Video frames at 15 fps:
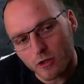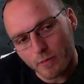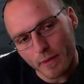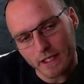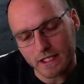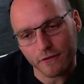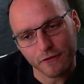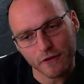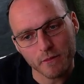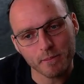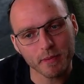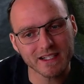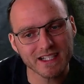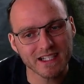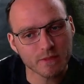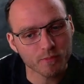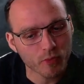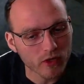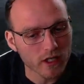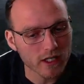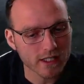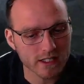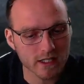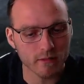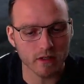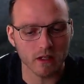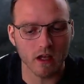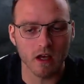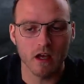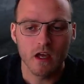bit different, but pretty
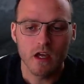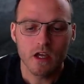similar.